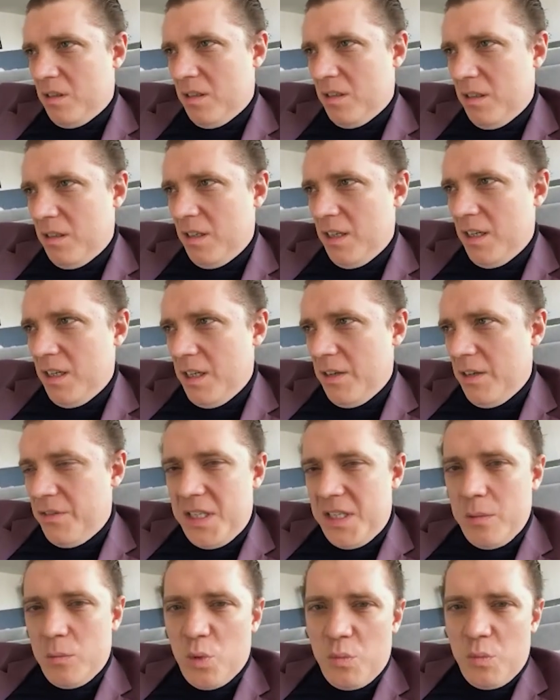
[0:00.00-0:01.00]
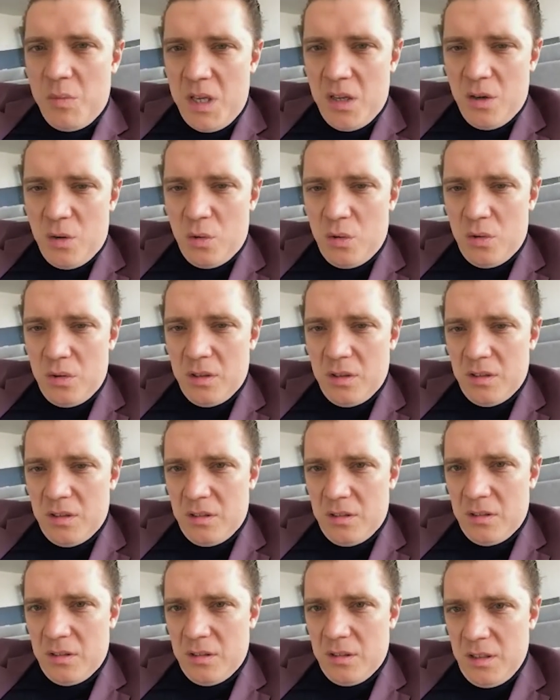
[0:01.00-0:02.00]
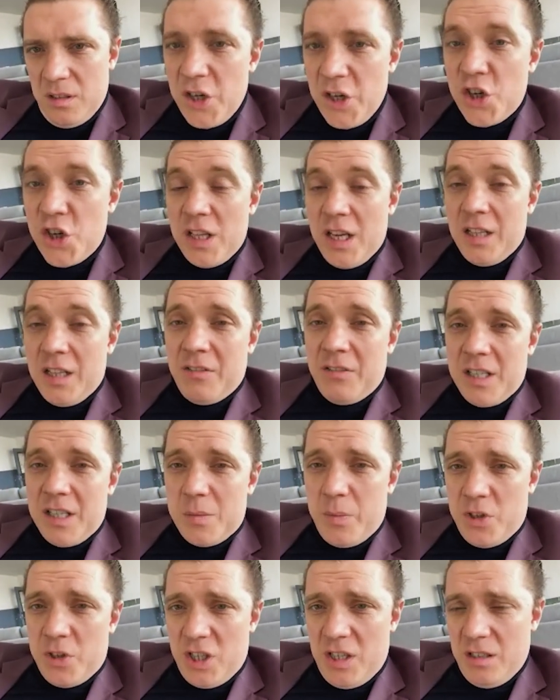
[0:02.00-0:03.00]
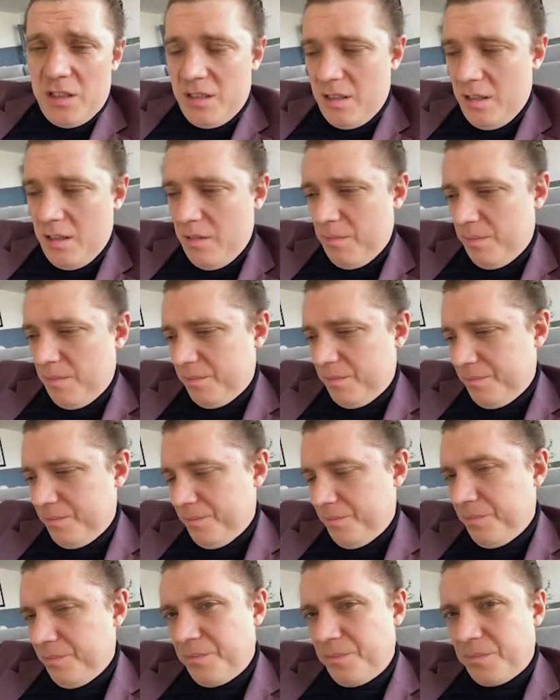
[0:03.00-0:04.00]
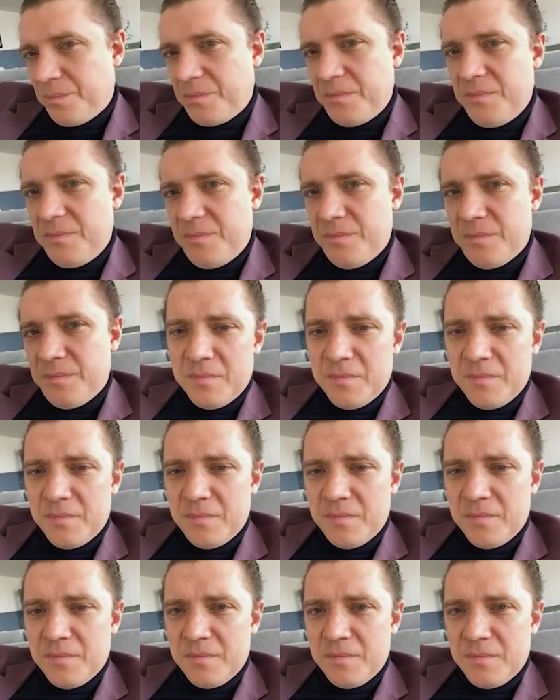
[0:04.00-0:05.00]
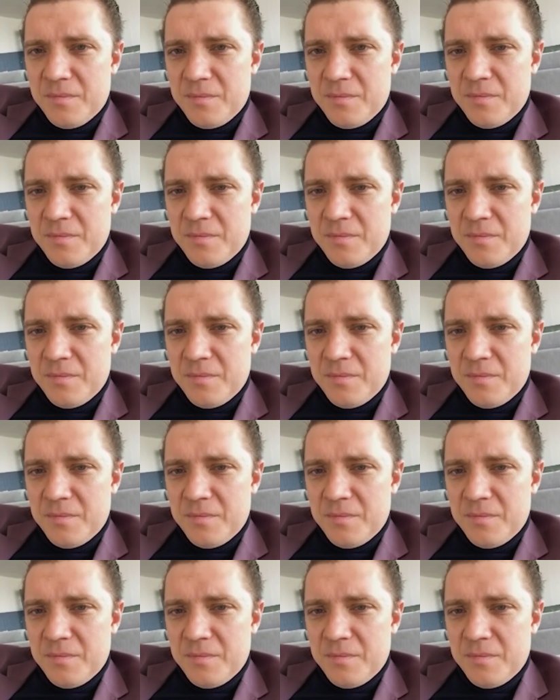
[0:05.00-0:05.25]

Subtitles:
something from you personally to the viewers and to the whole world? I want to